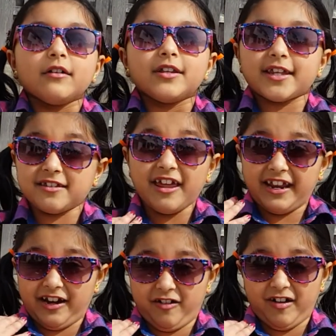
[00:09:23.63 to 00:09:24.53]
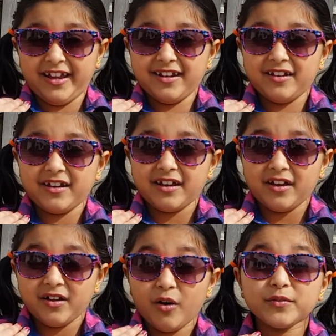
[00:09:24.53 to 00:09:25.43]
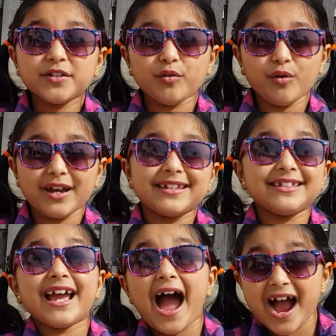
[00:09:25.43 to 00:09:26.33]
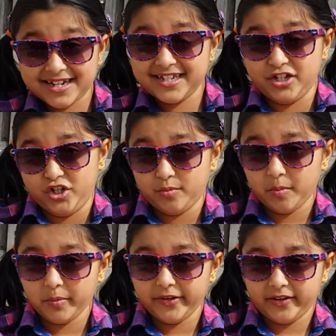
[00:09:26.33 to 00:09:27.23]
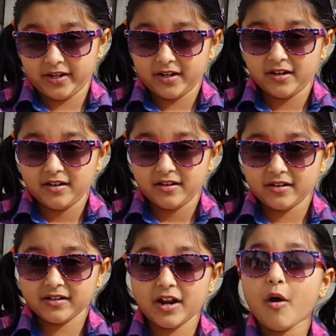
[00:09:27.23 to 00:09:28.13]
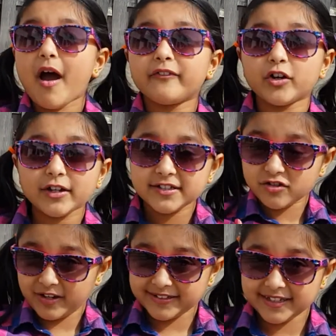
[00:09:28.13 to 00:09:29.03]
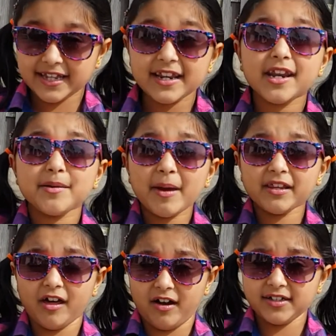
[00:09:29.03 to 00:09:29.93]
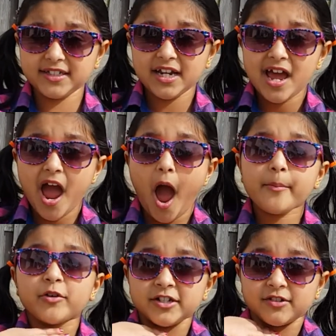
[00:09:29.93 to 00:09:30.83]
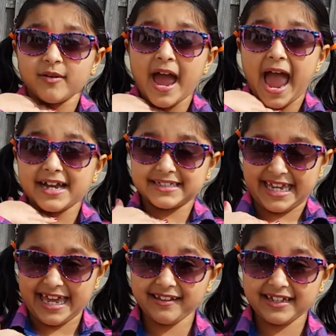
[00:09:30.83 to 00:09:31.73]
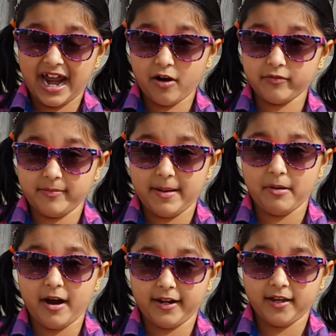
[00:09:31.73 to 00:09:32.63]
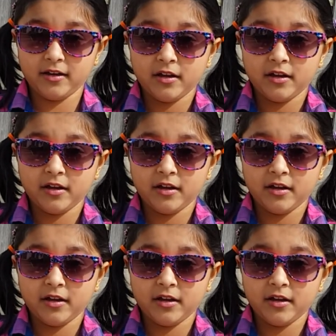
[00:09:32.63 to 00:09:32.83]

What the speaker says: That's light air, right? Also known as the oxygen we're breathing. Now after it's translated in my lungs, I'm going to exhale it out of my body.